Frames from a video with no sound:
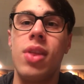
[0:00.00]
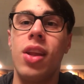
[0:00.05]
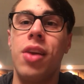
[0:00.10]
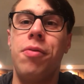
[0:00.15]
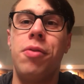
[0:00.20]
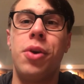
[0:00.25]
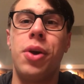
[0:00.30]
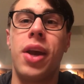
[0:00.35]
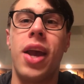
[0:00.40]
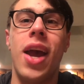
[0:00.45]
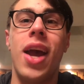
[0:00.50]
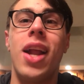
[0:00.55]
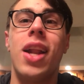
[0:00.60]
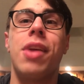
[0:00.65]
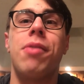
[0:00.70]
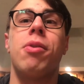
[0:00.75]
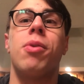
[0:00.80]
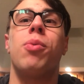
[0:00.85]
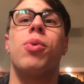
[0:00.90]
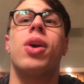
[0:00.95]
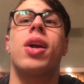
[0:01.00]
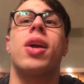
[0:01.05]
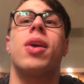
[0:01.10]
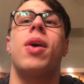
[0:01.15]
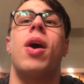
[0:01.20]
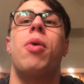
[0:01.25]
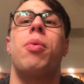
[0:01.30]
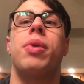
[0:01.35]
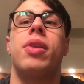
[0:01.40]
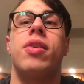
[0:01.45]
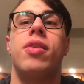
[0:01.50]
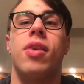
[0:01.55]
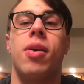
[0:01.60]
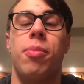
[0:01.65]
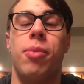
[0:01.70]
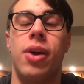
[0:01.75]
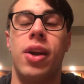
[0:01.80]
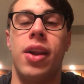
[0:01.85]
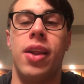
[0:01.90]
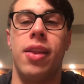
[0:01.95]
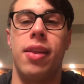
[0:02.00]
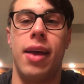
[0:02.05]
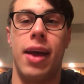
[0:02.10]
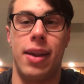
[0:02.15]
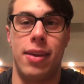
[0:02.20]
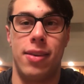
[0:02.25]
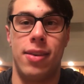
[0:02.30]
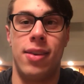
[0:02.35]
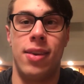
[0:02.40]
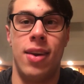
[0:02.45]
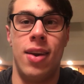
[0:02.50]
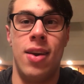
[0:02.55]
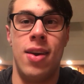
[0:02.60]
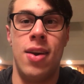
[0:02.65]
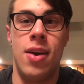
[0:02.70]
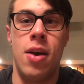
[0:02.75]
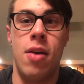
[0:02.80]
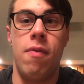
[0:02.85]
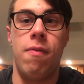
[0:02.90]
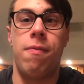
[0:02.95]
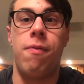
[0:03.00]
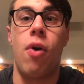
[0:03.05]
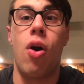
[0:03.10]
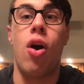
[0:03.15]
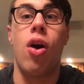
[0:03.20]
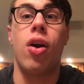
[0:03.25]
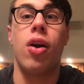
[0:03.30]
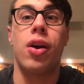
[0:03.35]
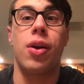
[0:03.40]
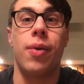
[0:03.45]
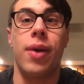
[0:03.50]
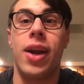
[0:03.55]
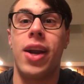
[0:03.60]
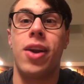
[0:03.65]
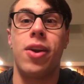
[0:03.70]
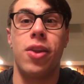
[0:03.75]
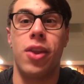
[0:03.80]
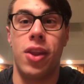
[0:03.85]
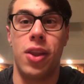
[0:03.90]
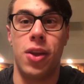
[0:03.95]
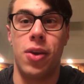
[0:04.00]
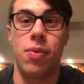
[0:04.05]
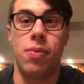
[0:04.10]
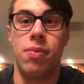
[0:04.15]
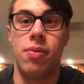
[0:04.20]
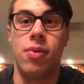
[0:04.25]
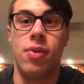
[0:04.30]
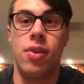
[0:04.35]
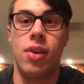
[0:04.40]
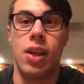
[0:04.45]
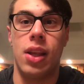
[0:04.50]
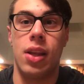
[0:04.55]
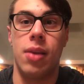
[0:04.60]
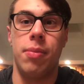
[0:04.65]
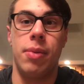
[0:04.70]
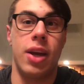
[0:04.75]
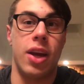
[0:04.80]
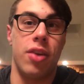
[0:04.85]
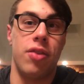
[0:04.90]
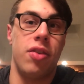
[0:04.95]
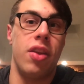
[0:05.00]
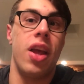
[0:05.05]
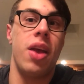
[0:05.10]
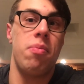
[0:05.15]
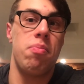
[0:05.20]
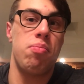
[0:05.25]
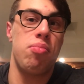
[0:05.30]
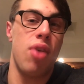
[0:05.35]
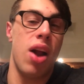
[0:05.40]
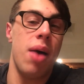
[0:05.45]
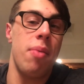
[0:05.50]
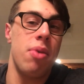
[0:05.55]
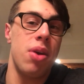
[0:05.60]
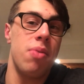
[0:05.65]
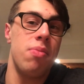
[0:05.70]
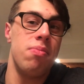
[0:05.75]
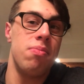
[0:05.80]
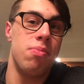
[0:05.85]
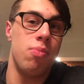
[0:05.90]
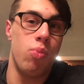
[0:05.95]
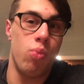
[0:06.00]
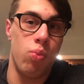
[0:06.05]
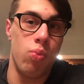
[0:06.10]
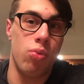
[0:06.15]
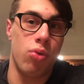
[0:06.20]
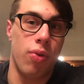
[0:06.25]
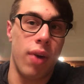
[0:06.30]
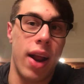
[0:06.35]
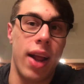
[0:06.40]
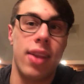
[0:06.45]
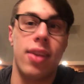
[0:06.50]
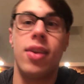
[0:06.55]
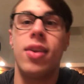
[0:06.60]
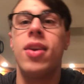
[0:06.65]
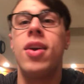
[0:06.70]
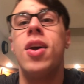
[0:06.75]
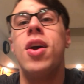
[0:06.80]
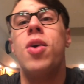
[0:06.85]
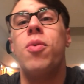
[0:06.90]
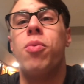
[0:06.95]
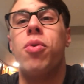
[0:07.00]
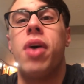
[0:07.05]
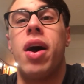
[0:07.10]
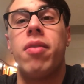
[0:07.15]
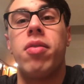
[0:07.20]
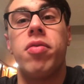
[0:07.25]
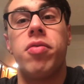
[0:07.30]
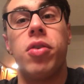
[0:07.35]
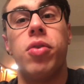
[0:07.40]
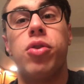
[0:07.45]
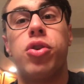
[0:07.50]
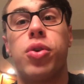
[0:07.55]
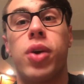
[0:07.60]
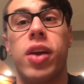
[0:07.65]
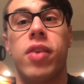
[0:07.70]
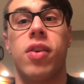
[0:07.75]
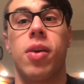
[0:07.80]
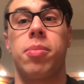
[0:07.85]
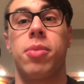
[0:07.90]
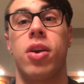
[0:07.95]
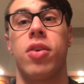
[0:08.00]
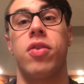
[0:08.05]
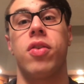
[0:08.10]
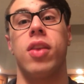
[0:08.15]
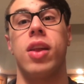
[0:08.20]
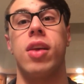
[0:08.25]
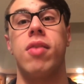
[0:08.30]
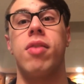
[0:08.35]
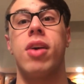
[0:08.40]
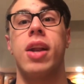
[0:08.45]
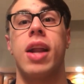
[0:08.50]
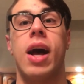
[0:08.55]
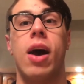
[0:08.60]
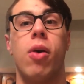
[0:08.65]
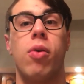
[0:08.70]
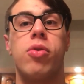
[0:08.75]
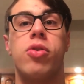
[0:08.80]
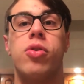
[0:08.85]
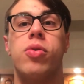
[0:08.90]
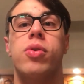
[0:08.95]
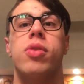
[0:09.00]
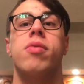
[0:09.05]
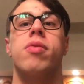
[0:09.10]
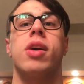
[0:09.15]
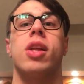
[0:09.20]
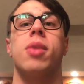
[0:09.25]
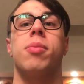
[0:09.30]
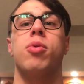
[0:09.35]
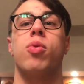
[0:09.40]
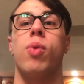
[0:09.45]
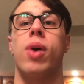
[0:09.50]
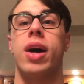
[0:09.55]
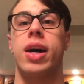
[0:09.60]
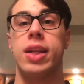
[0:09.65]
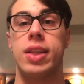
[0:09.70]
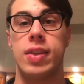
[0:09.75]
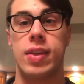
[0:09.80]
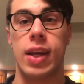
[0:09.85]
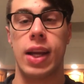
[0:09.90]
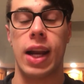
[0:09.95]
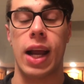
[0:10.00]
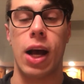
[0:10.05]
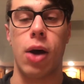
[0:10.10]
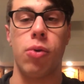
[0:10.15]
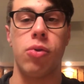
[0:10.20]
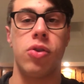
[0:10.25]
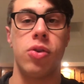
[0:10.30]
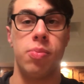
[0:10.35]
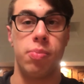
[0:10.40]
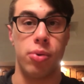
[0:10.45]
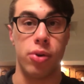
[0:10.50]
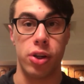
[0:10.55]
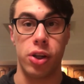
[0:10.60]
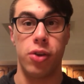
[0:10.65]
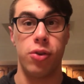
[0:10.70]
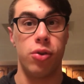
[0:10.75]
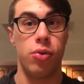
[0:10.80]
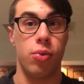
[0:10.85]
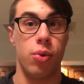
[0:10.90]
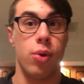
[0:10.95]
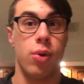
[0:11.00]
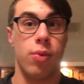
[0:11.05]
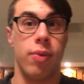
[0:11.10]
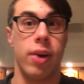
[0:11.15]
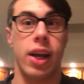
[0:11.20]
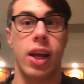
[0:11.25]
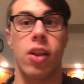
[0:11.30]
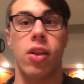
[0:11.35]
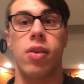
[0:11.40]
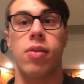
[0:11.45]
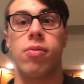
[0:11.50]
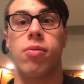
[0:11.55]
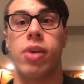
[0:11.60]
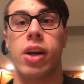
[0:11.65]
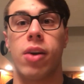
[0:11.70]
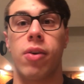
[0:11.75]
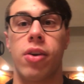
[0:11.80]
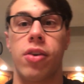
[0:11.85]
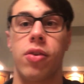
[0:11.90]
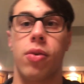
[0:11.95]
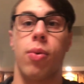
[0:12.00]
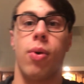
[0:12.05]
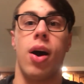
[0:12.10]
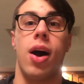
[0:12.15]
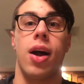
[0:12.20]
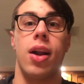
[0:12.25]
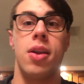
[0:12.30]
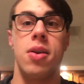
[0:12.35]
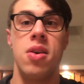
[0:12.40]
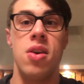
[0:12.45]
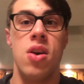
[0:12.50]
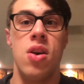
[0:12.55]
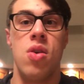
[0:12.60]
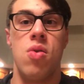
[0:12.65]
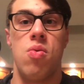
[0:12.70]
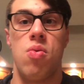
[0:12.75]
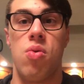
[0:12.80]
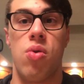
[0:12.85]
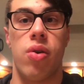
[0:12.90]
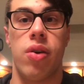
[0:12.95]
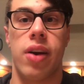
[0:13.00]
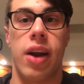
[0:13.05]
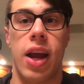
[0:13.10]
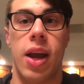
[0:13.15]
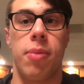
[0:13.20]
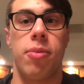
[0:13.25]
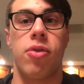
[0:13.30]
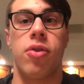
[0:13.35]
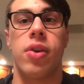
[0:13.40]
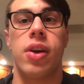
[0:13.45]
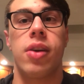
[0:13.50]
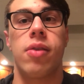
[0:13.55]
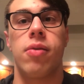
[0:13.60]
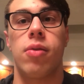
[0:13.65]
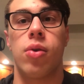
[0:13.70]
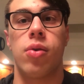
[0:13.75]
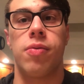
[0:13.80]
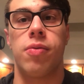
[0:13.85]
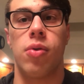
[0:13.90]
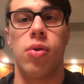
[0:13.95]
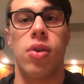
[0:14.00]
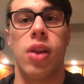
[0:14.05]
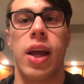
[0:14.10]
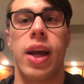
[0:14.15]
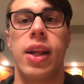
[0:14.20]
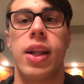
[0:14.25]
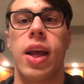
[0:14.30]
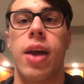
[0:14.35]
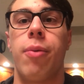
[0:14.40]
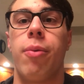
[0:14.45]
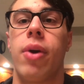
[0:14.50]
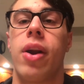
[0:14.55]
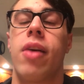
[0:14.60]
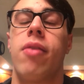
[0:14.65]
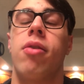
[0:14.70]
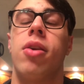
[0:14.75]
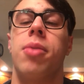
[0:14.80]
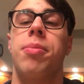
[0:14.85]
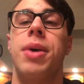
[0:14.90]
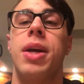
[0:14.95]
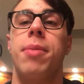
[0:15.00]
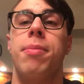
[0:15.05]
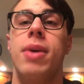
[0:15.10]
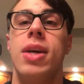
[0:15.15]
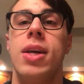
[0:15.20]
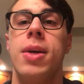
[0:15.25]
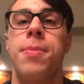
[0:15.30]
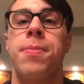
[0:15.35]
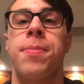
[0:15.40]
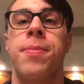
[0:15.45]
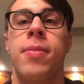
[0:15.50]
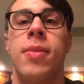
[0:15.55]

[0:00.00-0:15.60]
if you can't even work out with someone that's far greater than you, because they probably, granted, will have a few tricks up their sleeve on how to develop quads and how to put you through a rigorous quad or hamstring or full leg day, whatever it may be.